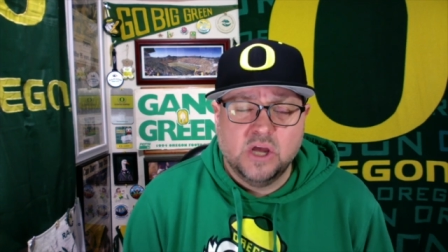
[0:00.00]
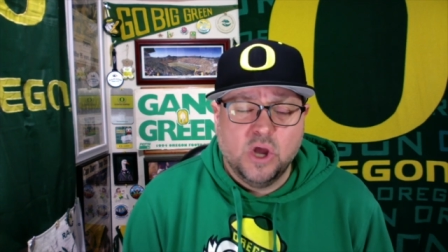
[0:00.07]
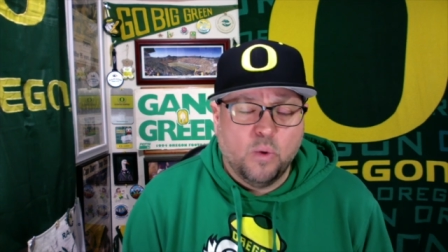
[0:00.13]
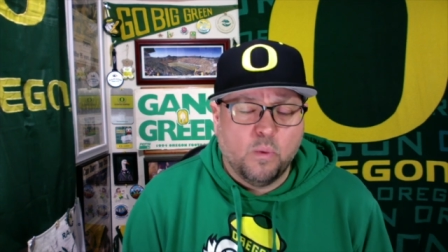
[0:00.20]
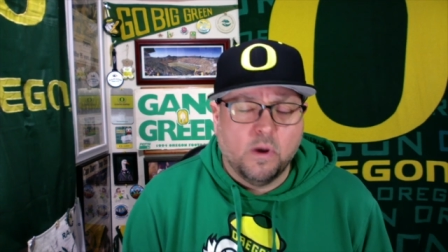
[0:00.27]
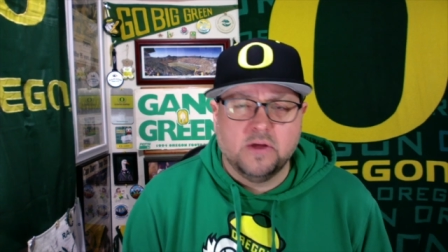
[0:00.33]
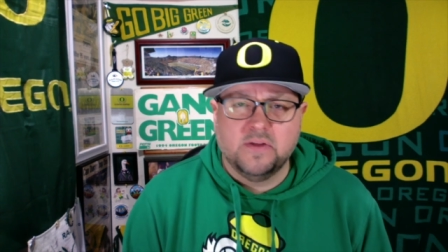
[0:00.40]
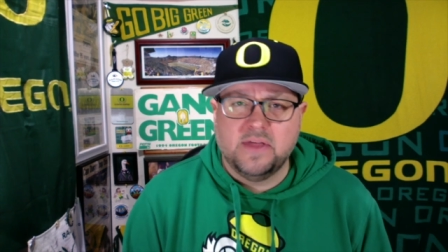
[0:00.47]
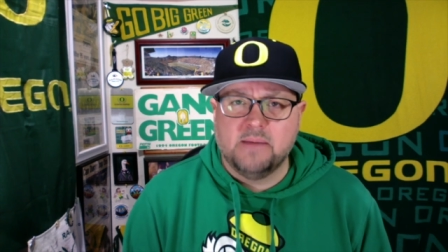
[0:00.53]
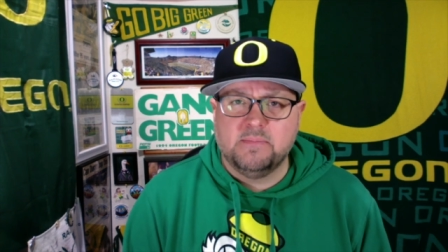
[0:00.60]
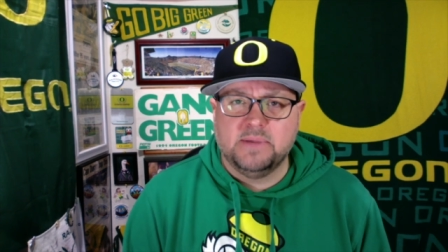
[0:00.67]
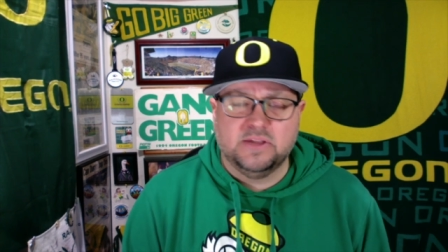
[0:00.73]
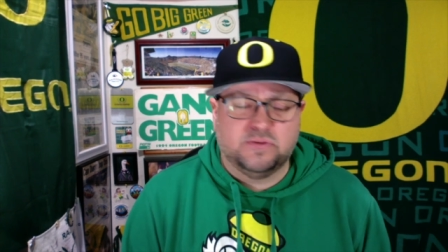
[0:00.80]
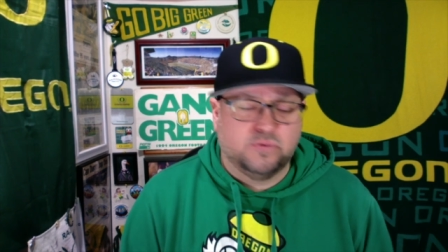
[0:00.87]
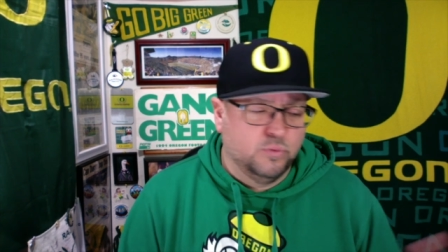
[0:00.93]
whether that
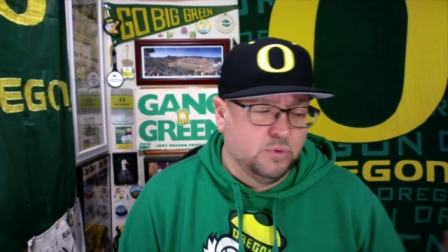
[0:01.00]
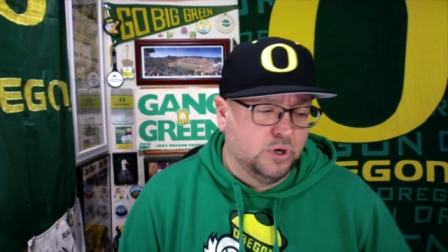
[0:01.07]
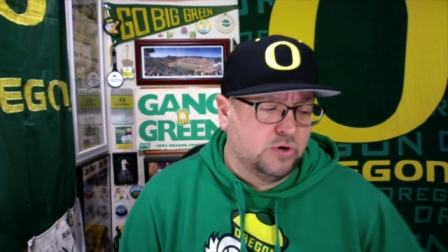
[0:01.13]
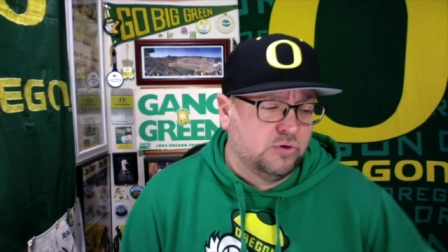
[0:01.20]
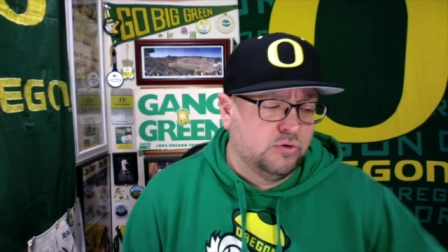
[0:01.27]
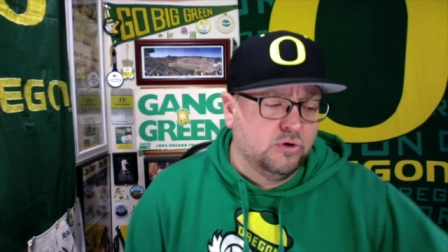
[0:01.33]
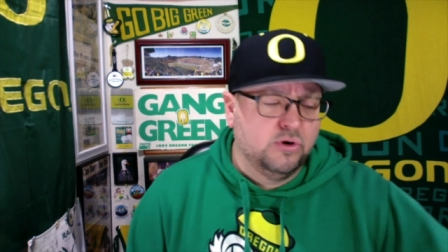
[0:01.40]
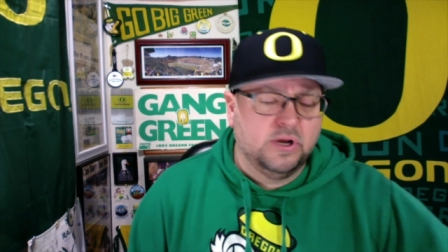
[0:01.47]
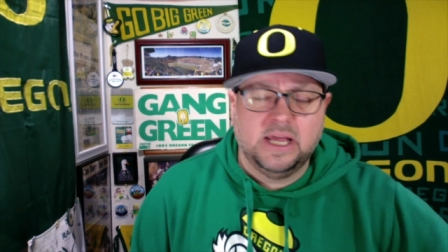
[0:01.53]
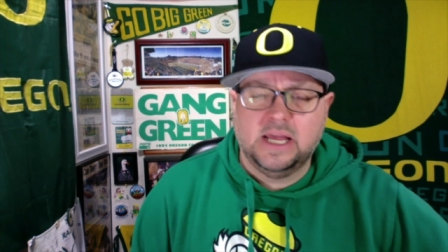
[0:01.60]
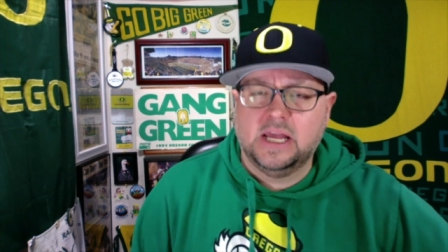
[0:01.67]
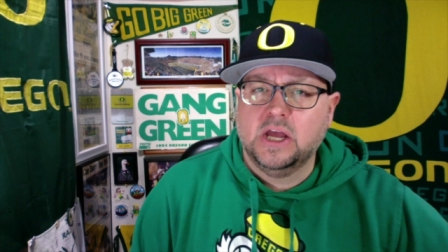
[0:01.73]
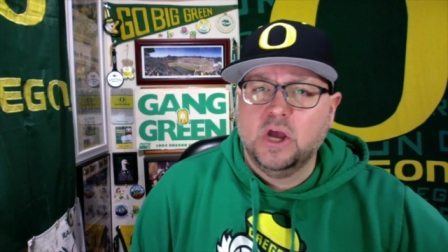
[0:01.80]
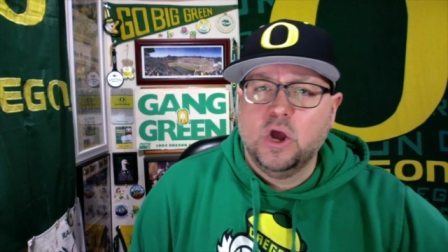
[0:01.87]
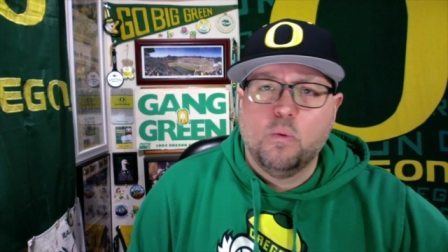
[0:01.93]
be through
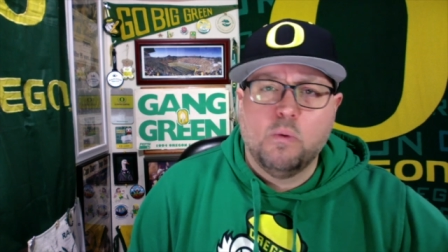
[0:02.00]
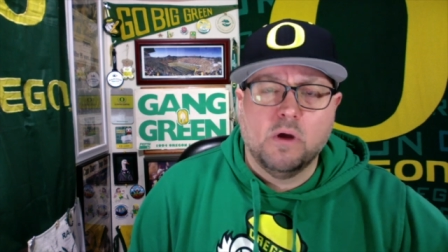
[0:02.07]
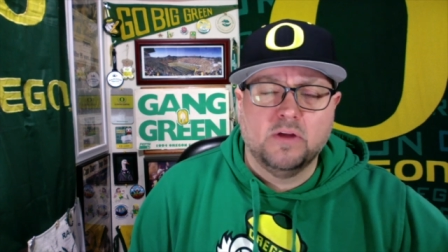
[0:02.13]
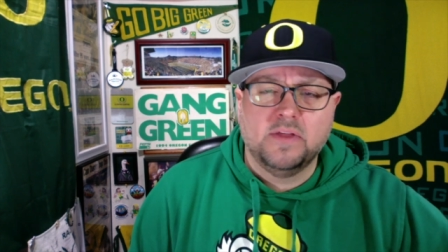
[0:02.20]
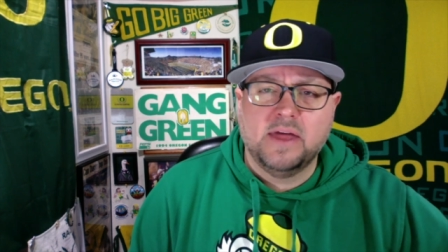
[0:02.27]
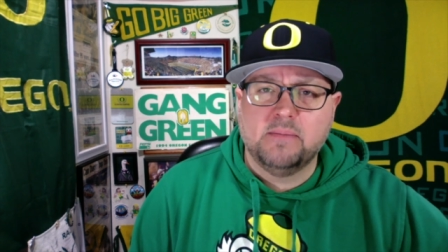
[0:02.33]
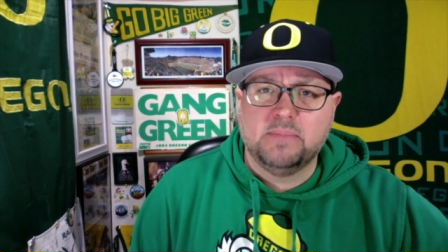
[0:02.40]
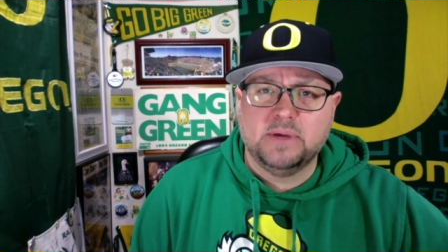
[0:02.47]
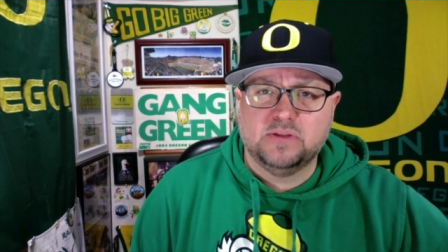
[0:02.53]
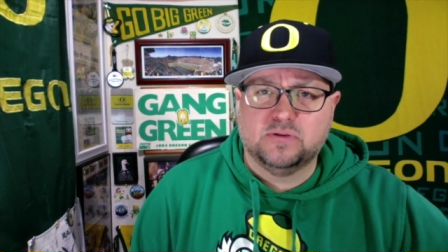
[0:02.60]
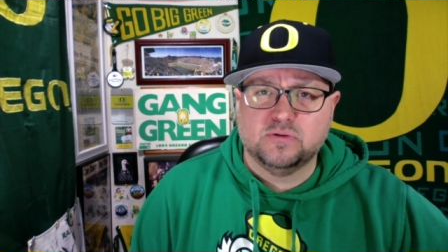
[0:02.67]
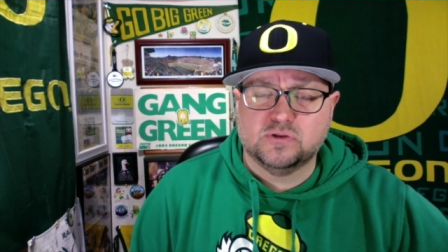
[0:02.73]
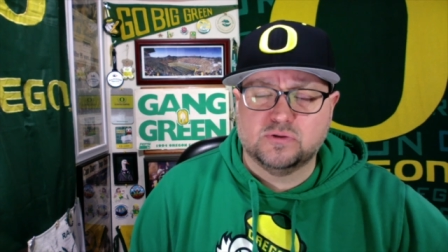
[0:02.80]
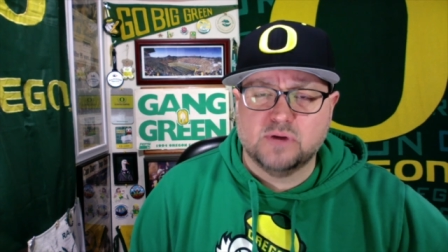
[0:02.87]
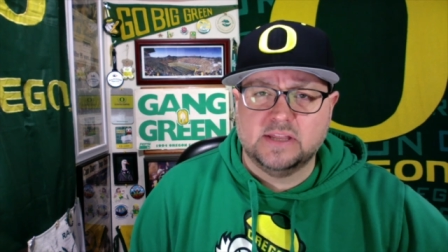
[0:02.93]
recruiting, whether that be
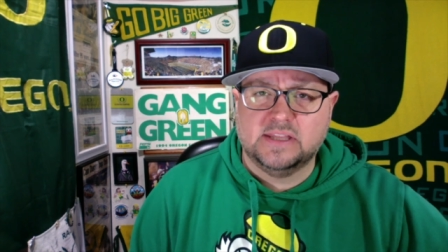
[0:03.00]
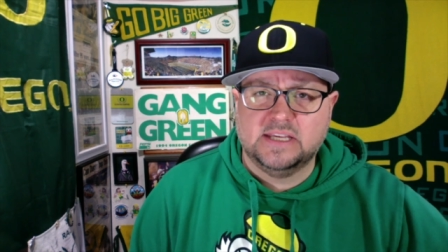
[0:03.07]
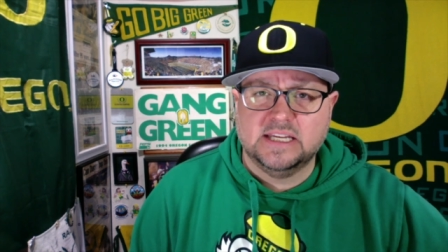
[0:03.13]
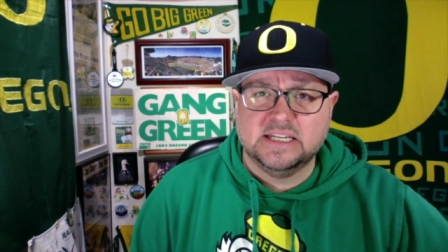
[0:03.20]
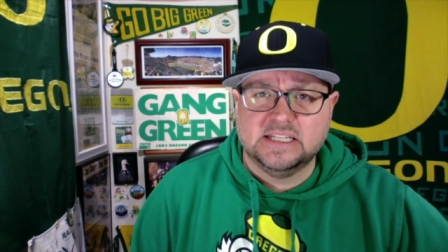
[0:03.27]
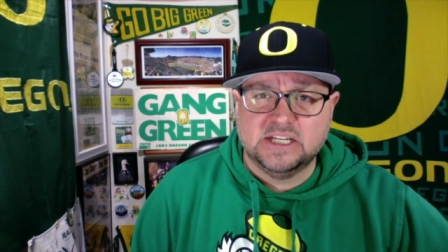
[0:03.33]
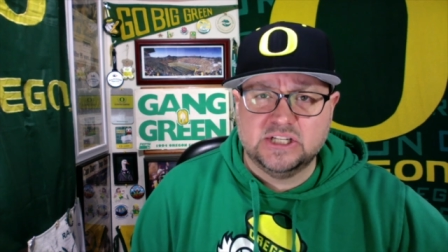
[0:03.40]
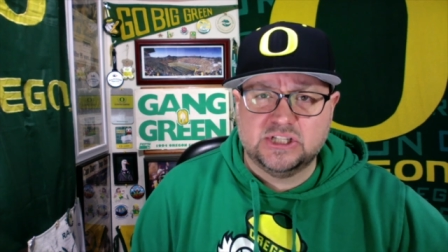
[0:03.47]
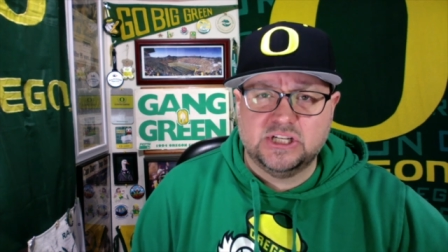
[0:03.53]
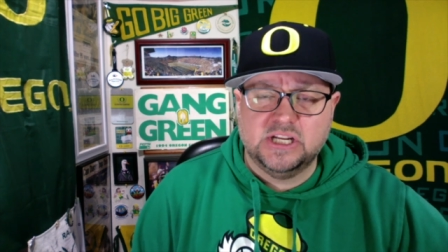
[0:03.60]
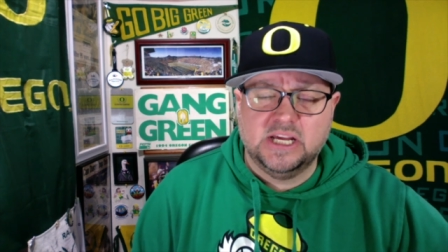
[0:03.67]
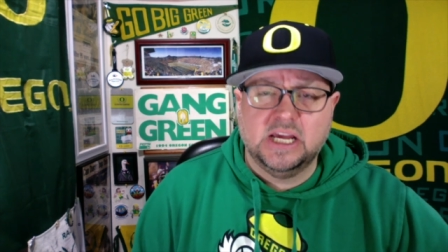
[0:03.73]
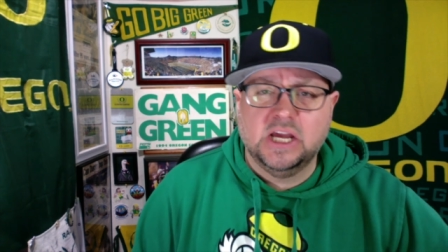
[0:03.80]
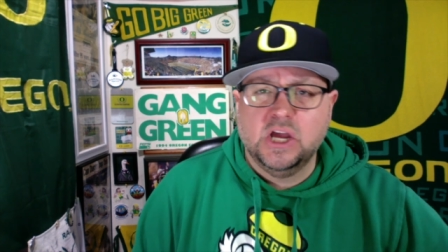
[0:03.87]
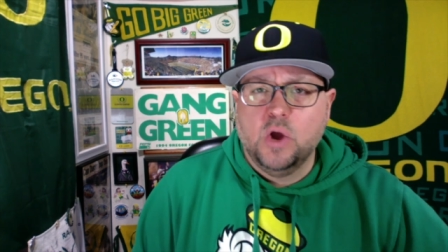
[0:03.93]
through strength and
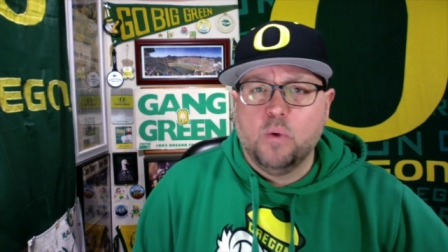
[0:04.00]
conditioning,